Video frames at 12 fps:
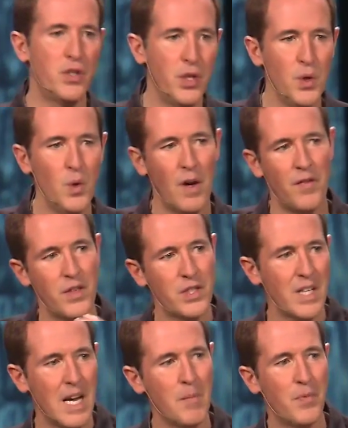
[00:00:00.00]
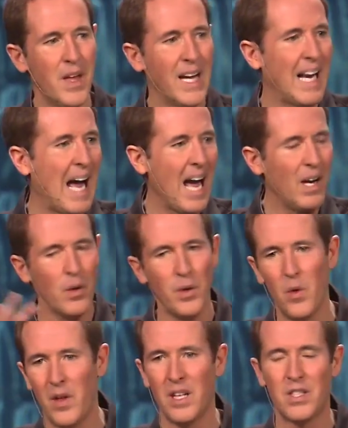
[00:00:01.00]
2 of the same thing, and I don't
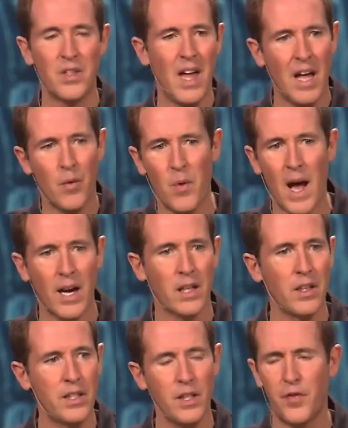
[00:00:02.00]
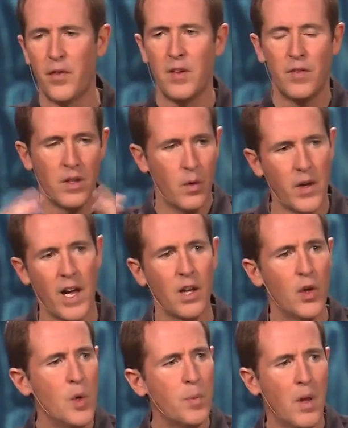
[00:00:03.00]
know that it's that radically different, even though we've got
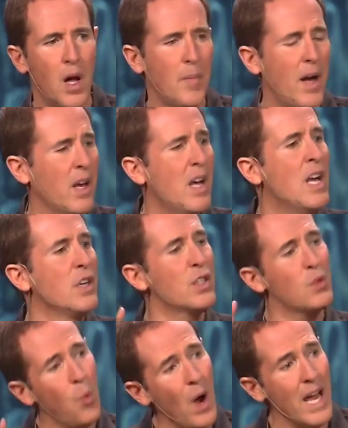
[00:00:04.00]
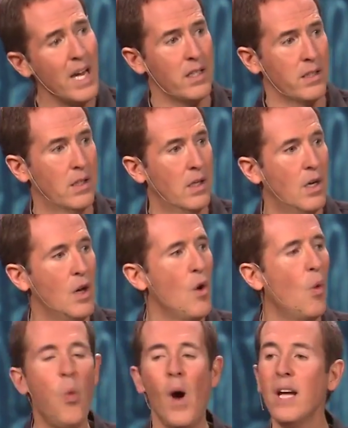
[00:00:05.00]
a hoopla about it, just wait.
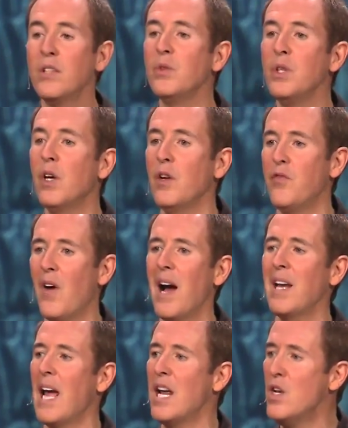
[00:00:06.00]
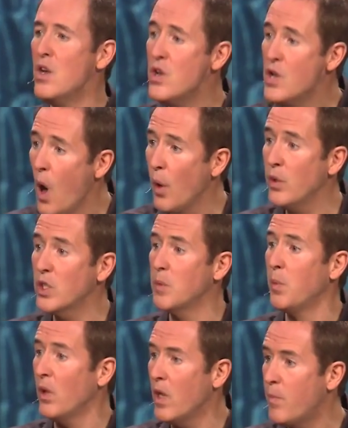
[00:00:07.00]
Wait till you can find a
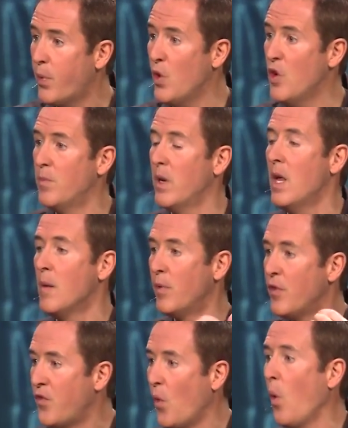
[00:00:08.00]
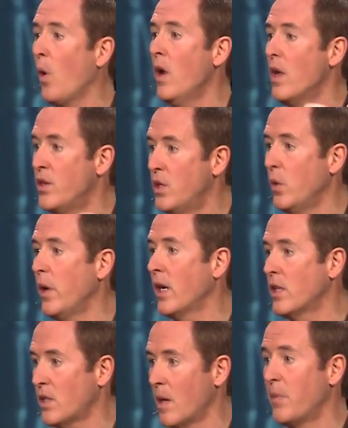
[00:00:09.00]
noticeable improvement before doing
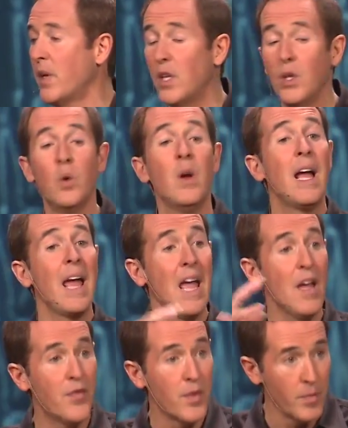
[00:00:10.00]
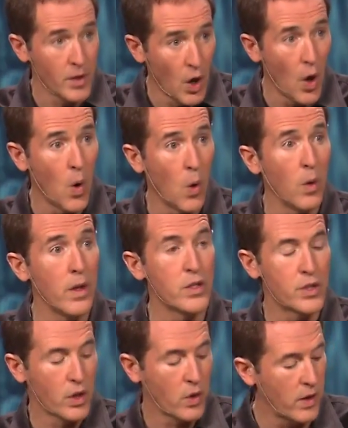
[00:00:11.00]
something new if the goal is
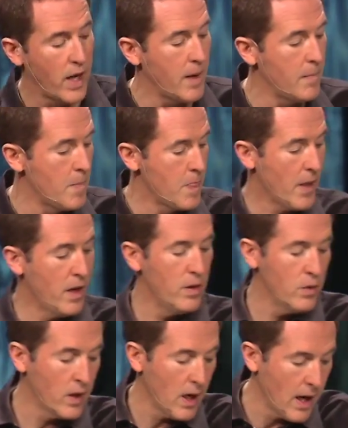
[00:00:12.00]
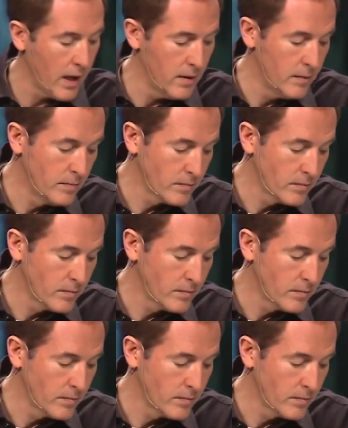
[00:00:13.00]
to create a new kind